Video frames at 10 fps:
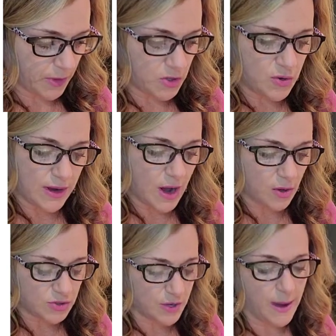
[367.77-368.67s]
you can
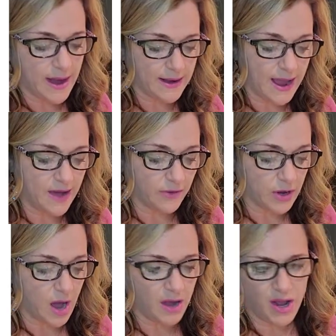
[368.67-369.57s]
also add
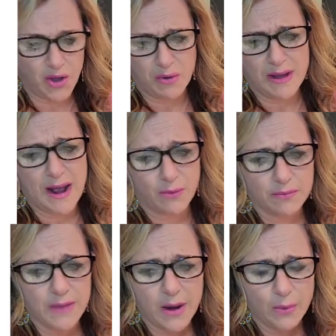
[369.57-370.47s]
avocado. And
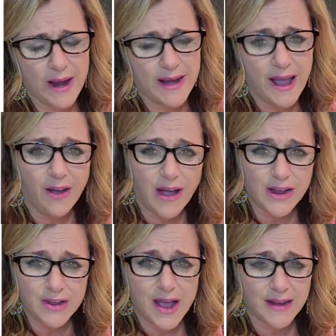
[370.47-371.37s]
I ran out.
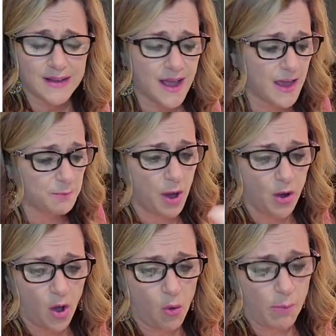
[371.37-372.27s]
I had
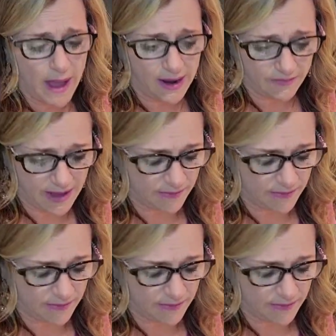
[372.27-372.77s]
bought a whole bag of